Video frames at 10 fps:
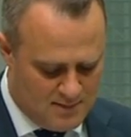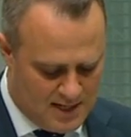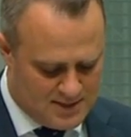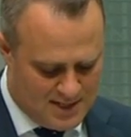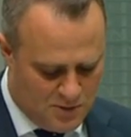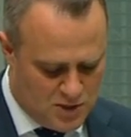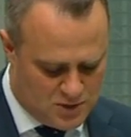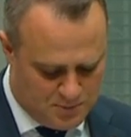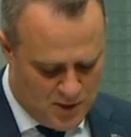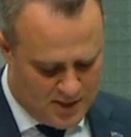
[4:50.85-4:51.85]
and as someone who's
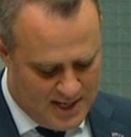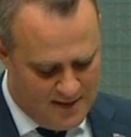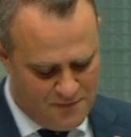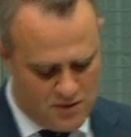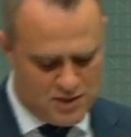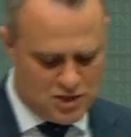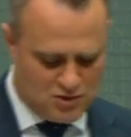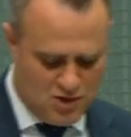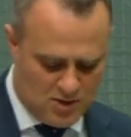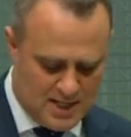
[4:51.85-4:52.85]
spoken out very
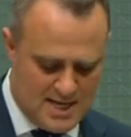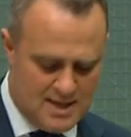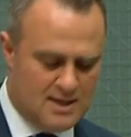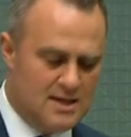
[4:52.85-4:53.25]
strongly